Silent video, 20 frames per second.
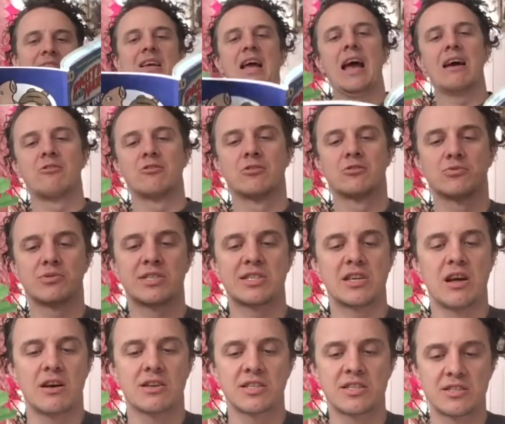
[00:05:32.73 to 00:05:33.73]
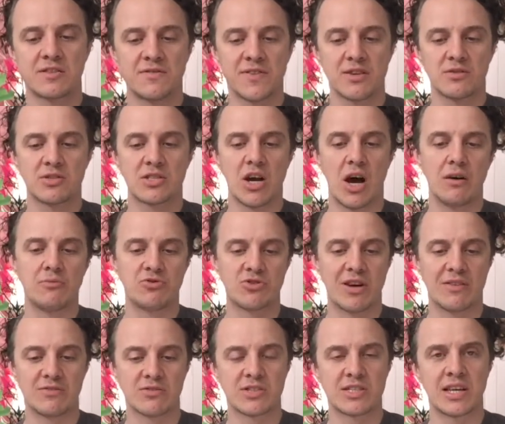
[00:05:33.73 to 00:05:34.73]
Harold was starting to feel time
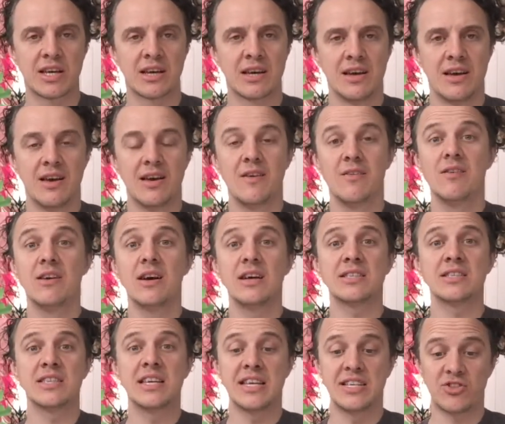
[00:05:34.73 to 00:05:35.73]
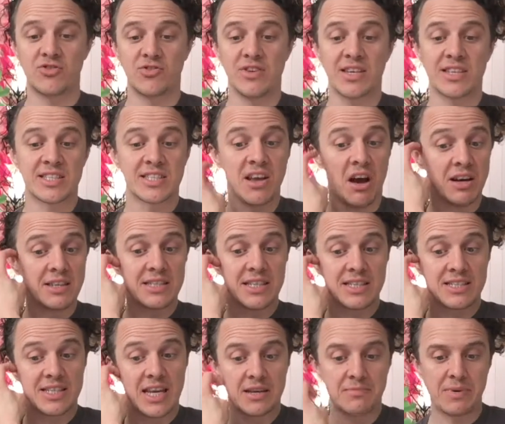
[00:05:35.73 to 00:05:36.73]
travel sick. Isn't history exciting,
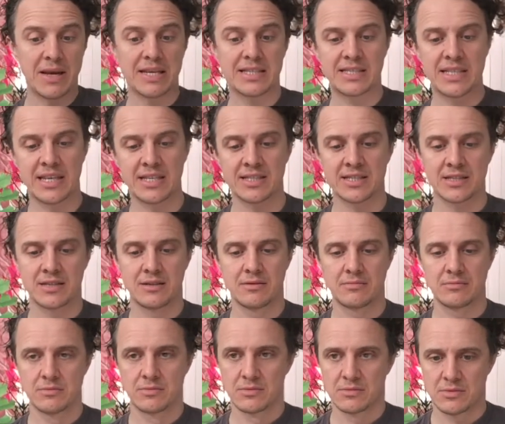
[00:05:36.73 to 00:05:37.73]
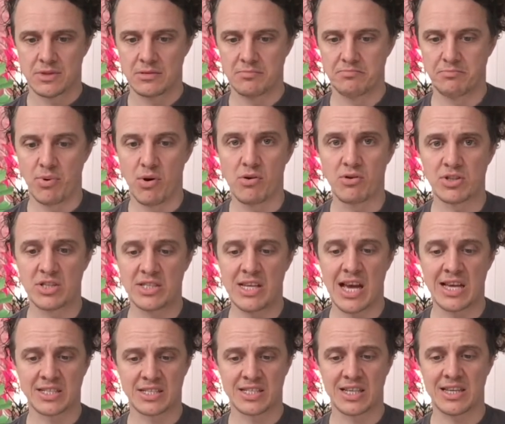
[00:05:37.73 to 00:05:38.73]
said Pigsticks. In books,
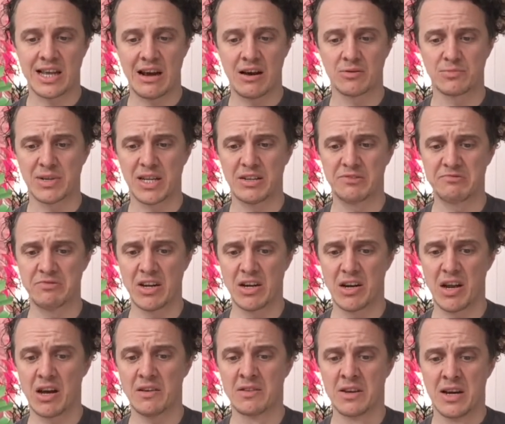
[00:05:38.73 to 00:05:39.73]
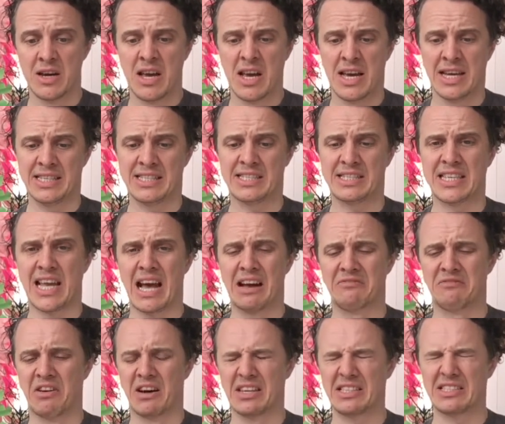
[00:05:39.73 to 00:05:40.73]
yes, said Harold, but in real life it's
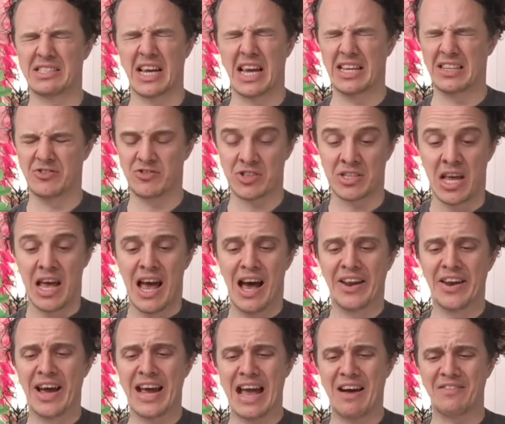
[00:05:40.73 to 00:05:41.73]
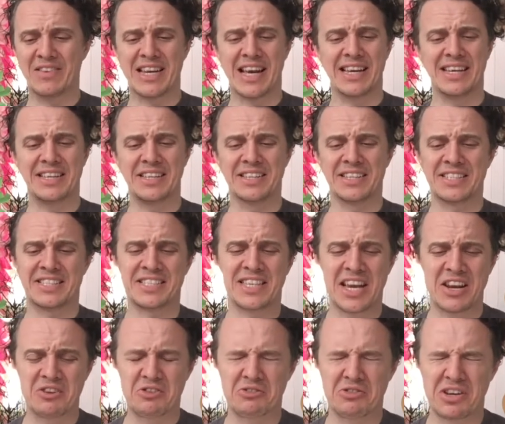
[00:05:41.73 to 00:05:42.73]
downright dangerous and I haven't eaten a
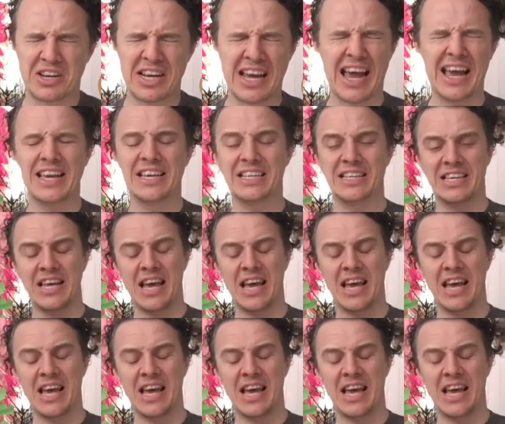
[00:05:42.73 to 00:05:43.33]
single cake